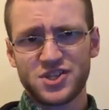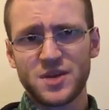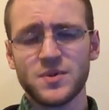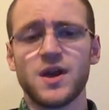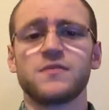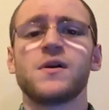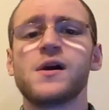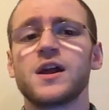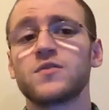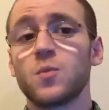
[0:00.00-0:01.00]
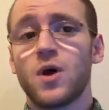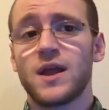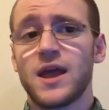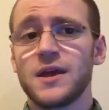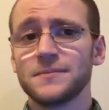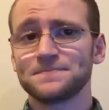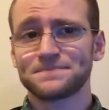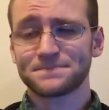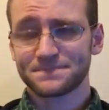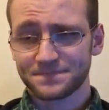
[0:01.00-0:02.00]
knife. If you want a
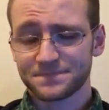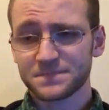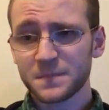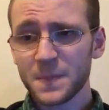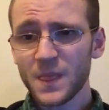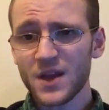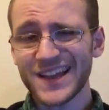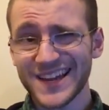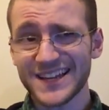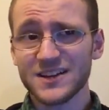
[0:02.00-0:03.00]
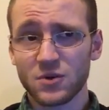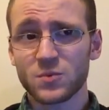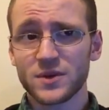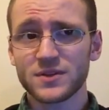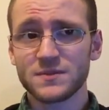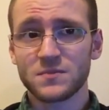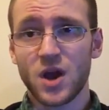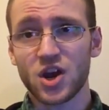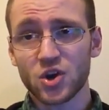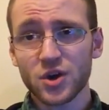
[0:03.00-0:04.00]
really
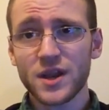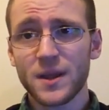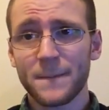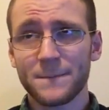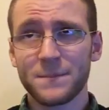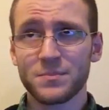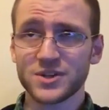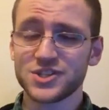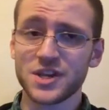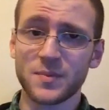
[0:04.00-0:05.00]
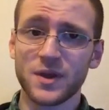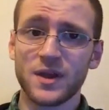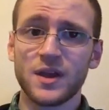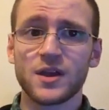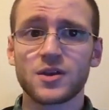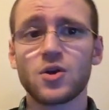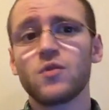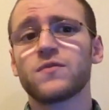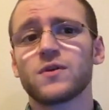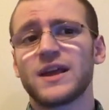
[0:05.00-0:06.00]
good but cheap, go
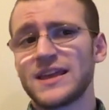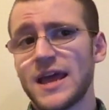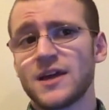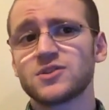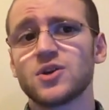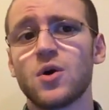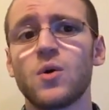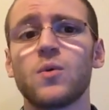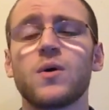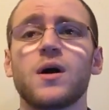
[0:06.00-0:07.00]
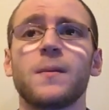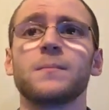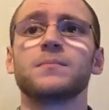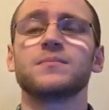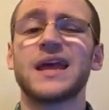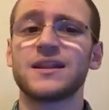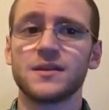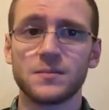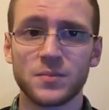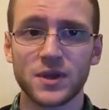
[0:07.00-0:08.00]
for a Ganzo,
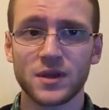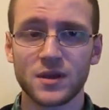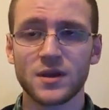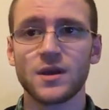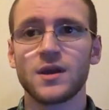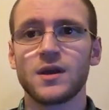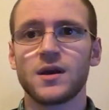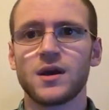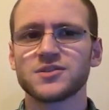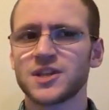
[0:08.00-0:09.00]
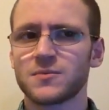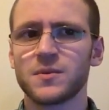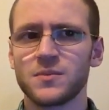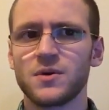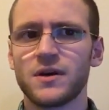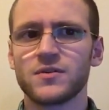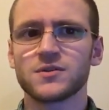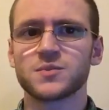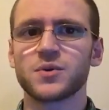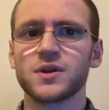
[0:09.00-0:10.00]
Enlin-B, San Remo I've heard
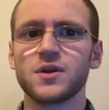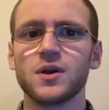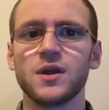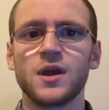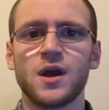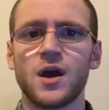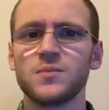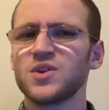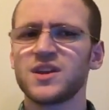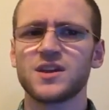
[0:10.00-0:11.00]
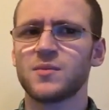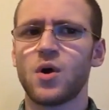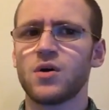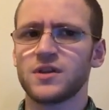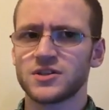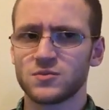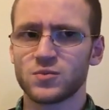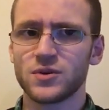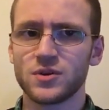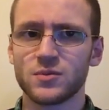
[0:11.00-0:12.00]
is pretty good. You can get them all, like some
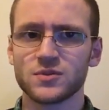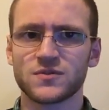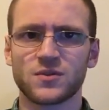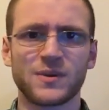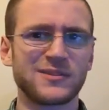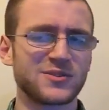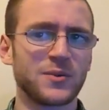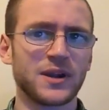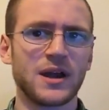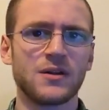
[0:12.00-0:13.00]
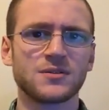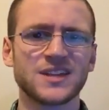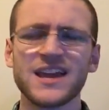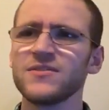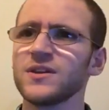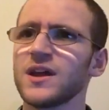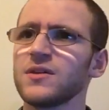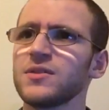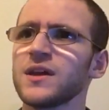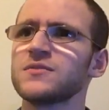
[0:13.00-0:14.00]
really good ones for around $20. I
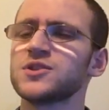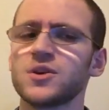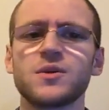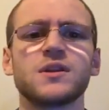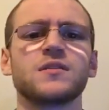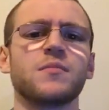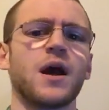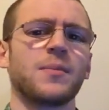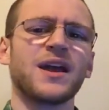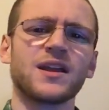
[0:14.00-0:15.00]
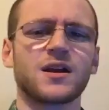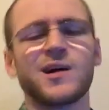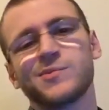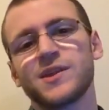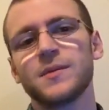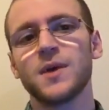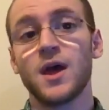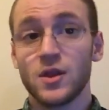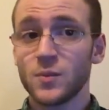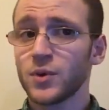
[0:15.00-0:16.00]
don't think I've showed any of mine, but I got a couple of them.
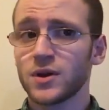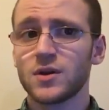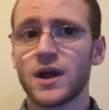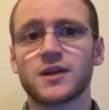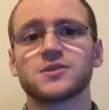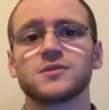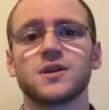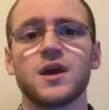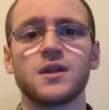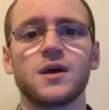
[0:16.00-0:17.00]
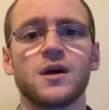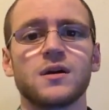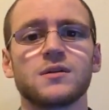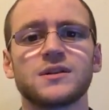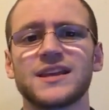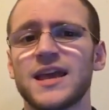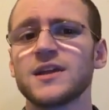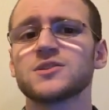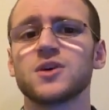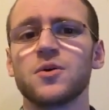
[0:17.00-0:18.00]
They're pretty good actually, and like the
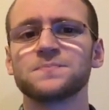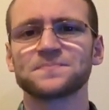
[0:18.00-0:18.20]
Ganzo,